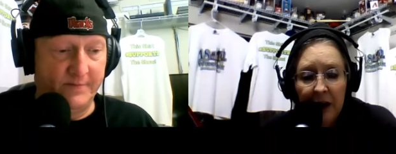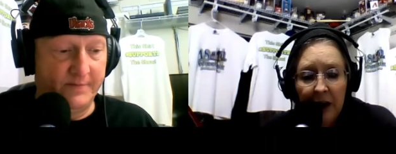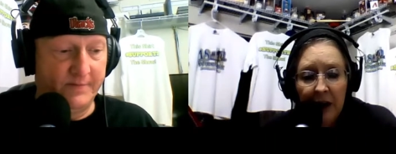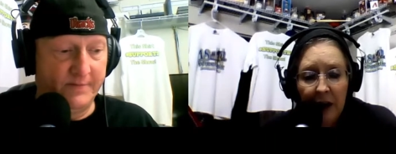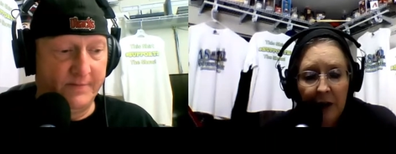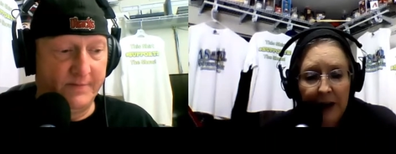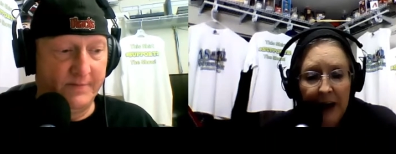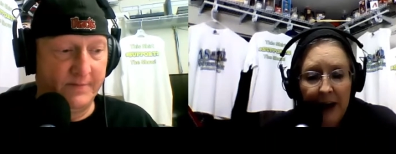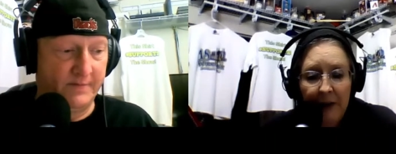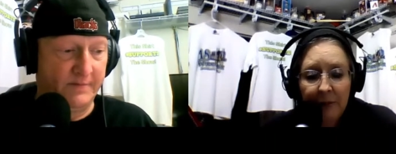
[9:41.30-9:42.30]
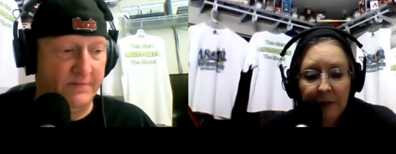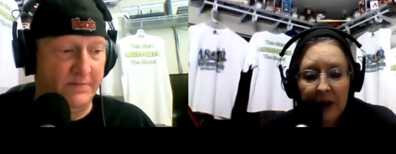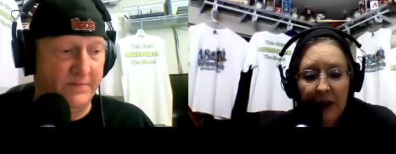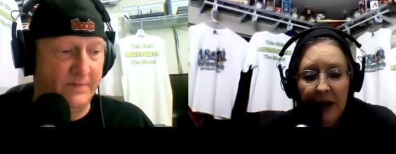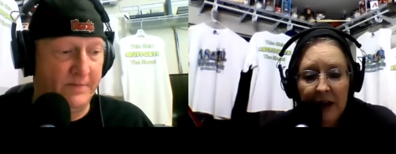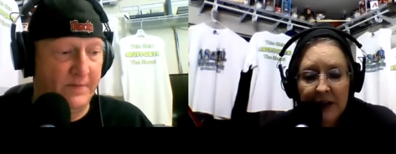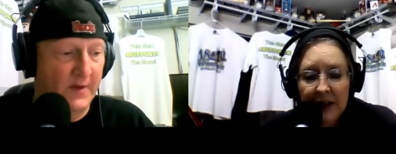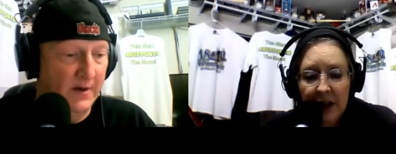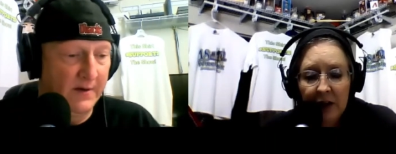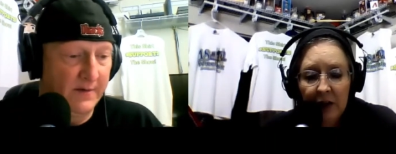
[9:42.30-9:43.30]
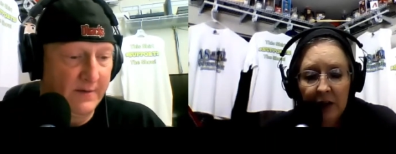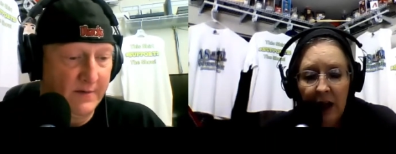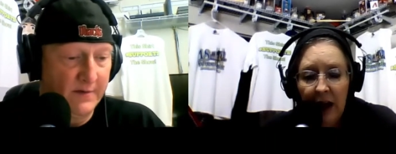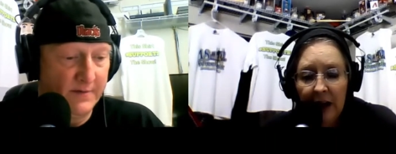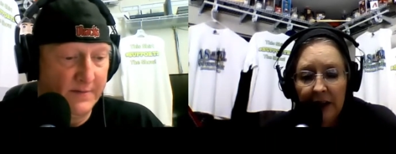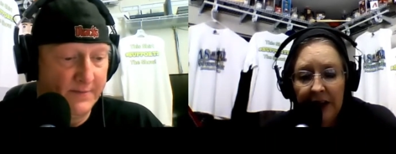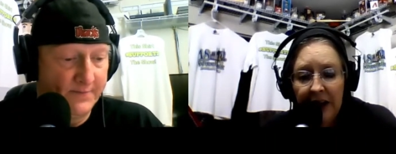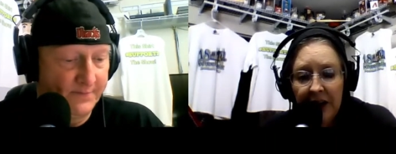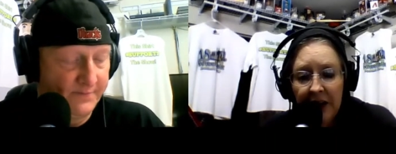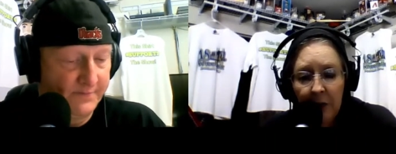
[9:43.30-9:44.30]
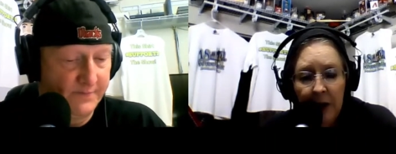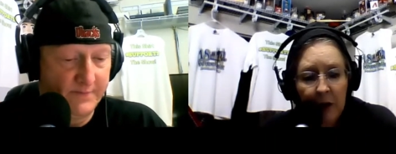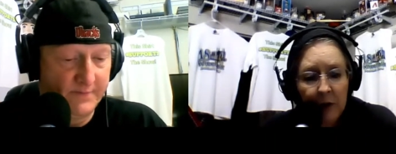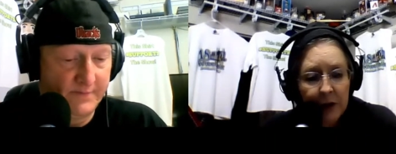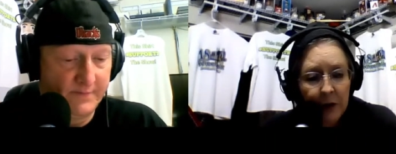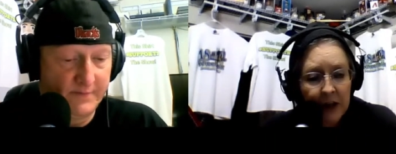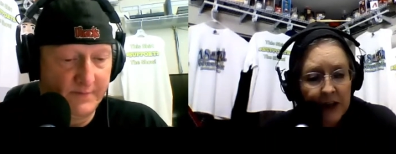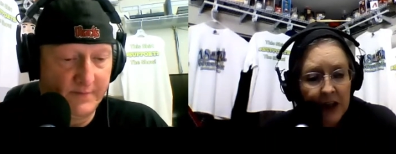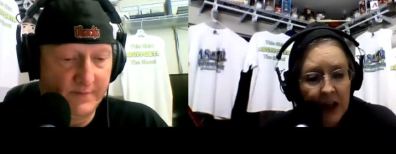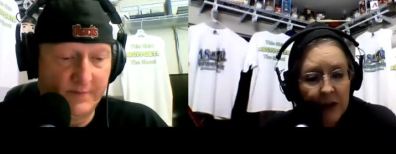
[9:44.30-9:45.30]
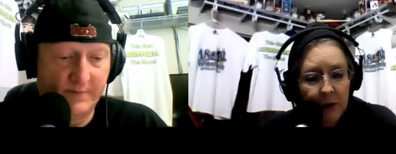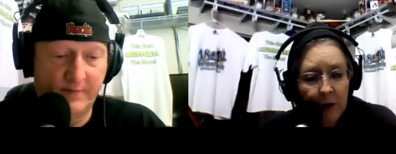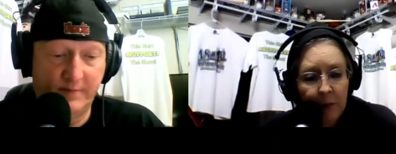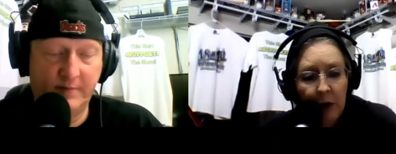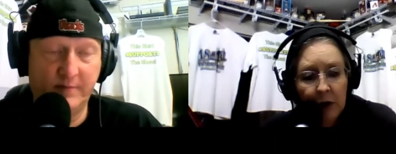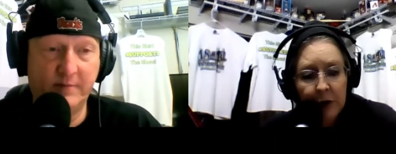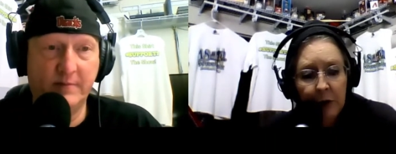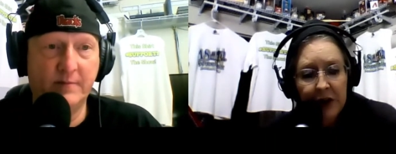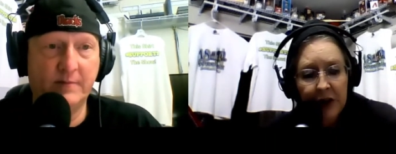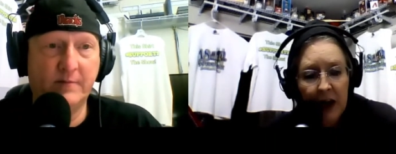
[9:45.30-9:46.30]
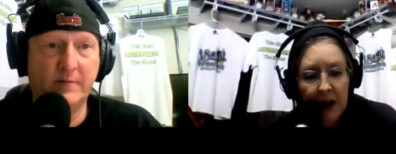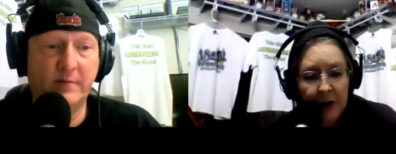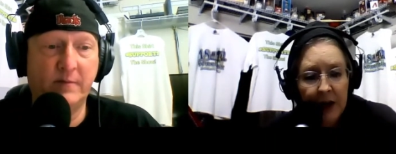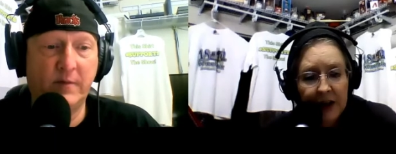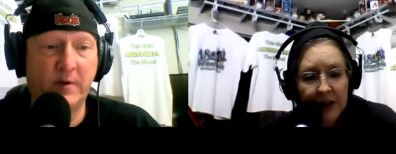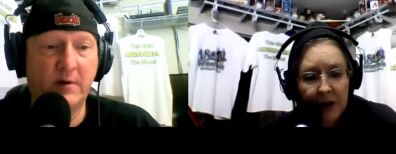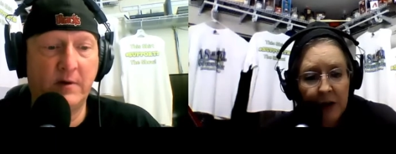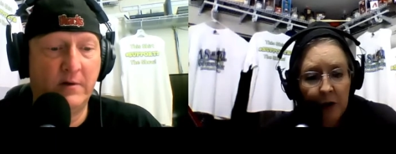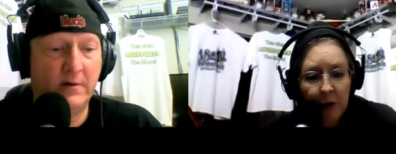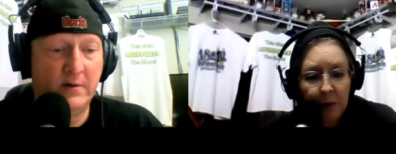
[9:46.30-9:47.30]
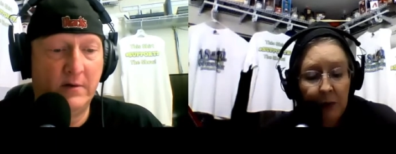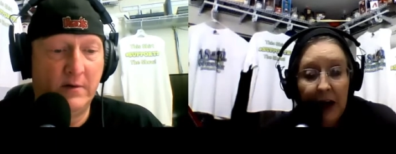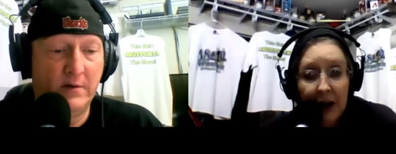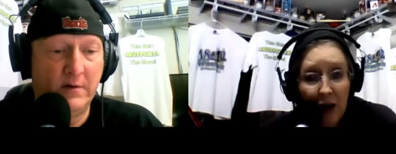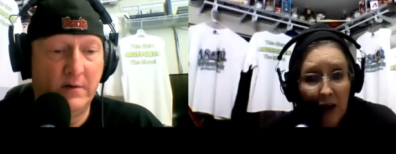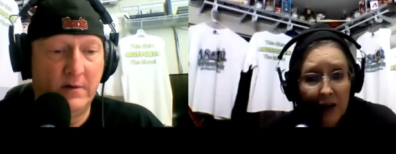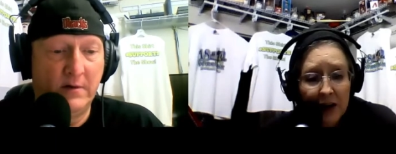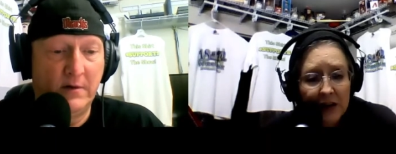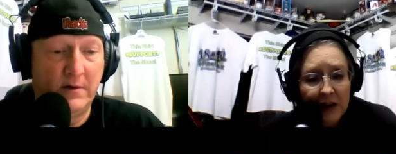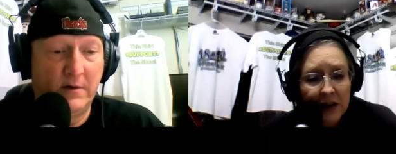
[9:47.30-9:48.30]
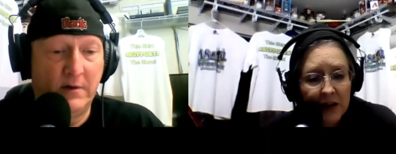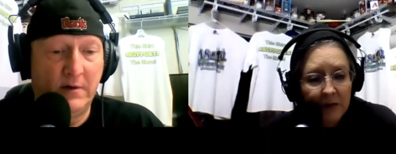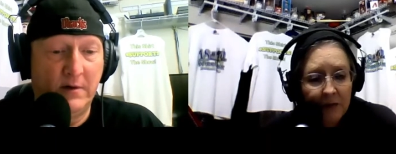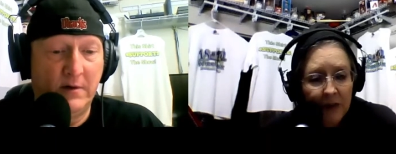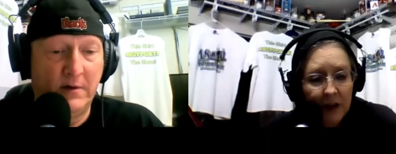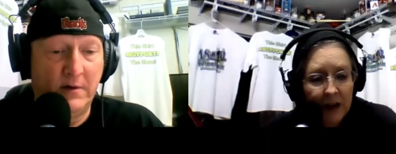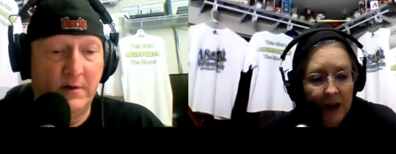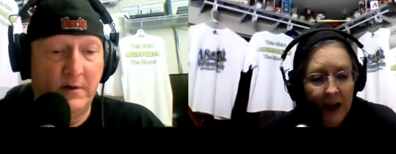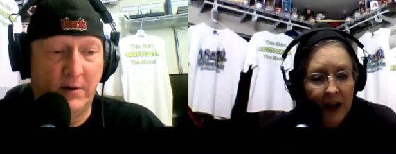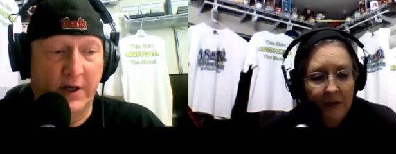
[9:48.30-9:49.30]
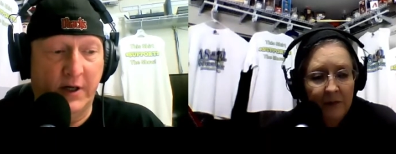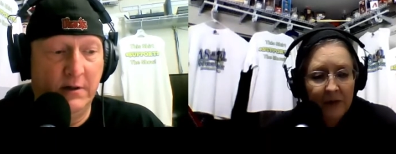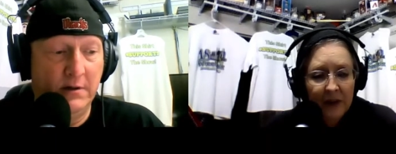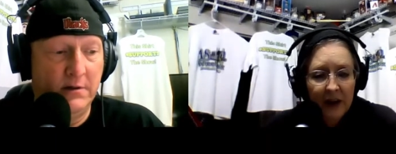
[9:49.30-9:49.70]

Speaker 1: Okay. Mm-hmm. And singer uh, Lena Del Rey was criticized for a post which contrasted her with black artists. Okay. Okay.